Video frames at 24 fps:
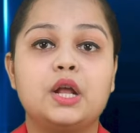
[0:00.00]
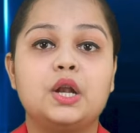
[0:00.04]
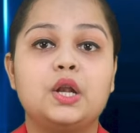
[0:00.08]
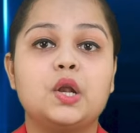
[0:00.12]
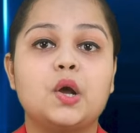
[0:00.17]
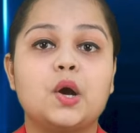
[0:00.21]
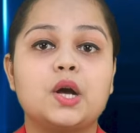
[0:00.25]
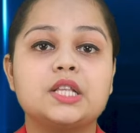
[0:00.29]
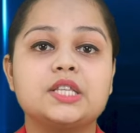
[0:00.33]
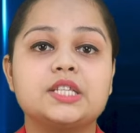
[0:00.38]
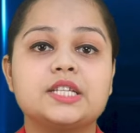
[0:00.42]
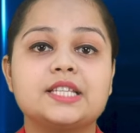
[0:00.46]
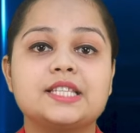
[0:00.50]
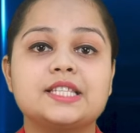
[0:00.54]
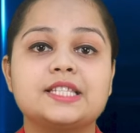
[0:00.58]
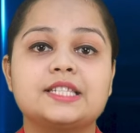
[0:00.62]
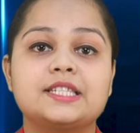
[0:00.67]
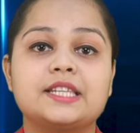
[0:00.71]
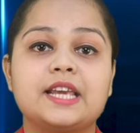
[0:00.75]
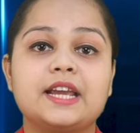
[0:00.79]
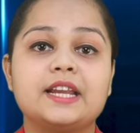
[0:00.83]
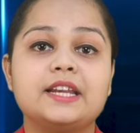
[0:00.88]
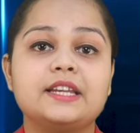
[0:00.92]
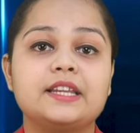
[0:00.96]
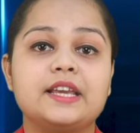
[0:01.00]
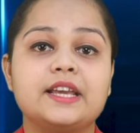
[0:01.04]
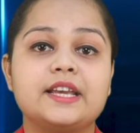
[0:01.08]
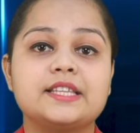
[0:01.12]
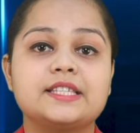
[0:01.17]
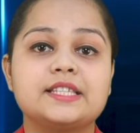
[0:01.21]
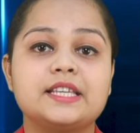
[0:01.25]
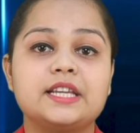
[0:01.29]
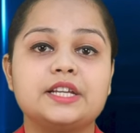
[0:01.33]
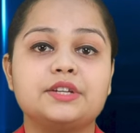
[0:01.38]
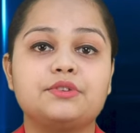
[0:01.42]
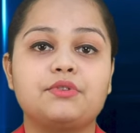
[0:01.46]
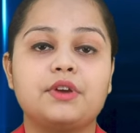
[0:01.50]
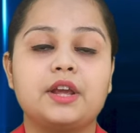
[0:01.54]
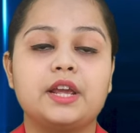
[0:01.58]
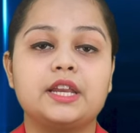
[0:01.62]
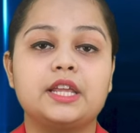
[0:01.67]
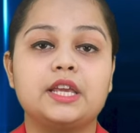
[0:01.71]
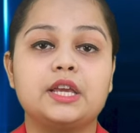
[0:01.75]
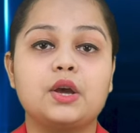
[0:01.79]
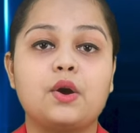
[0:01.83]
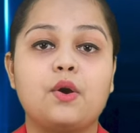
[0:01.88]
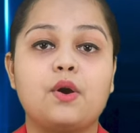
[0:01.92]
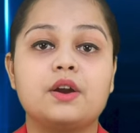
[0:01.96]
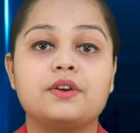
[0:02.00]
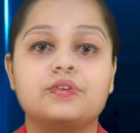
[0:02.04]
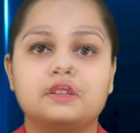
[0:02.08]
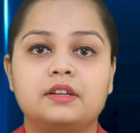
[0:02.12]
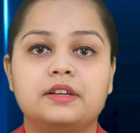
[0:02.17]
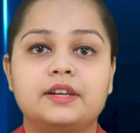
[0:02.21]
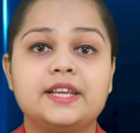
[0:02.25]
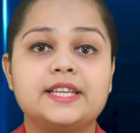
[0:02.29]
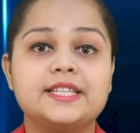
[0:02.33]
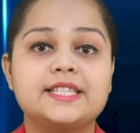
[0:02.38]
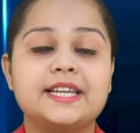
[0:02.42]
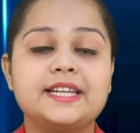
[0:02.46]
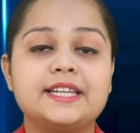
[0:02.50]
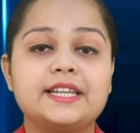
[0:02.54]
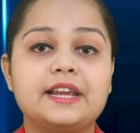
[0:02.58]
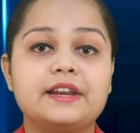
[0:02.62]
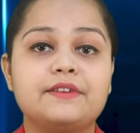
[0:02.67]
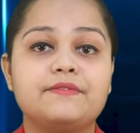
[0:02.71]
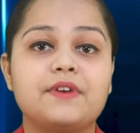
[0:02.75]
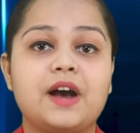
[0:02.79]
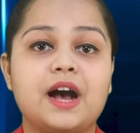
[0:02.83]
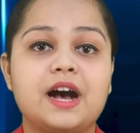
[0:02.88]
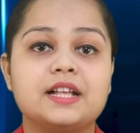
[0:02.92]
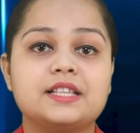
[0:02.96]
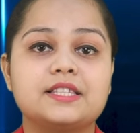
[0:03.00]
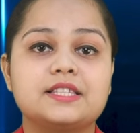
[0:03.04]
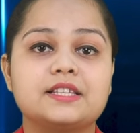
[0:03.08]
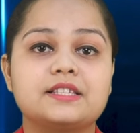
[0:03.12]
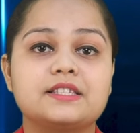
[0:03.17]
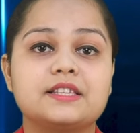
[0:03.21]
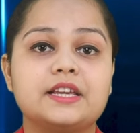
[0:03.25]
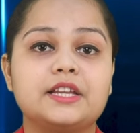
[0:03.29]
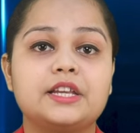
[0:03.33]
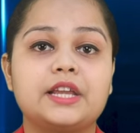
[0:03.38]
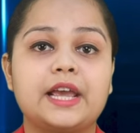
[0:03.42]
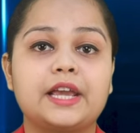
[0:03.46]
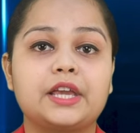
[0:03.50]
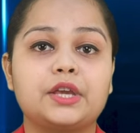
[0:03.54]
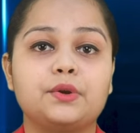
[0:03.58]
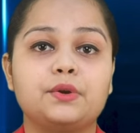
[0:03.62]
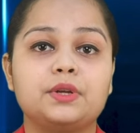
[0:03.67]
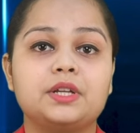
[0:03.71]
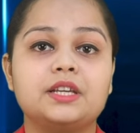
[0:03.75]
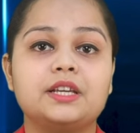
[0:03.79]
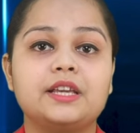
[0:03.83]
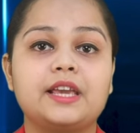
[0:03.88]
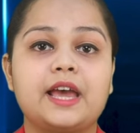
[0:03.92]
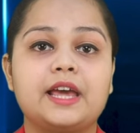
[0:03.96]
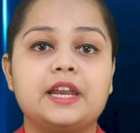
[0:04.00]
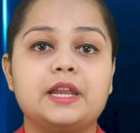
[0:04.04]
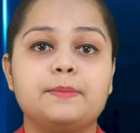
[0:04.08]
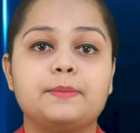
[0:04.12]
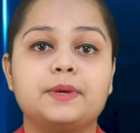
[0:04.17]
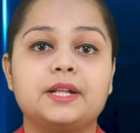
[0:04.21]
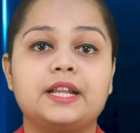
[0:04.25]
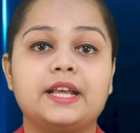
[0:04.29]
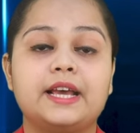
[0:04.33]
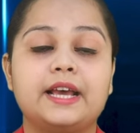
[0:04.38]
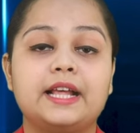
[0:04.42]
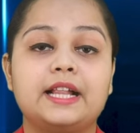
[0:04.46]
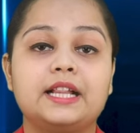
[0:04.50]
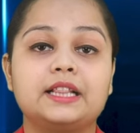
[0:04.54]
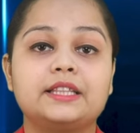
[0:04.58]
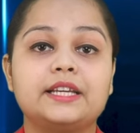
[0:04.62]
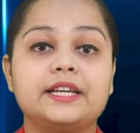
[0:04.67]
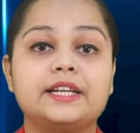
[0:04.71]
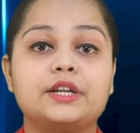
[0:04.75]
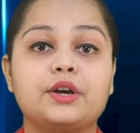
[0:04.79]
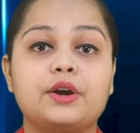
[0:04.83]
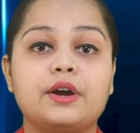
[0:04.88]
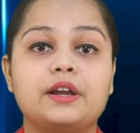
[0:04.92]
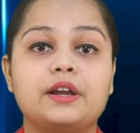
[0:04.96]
launches 10-day e-training on recent advances in aquatic animal health and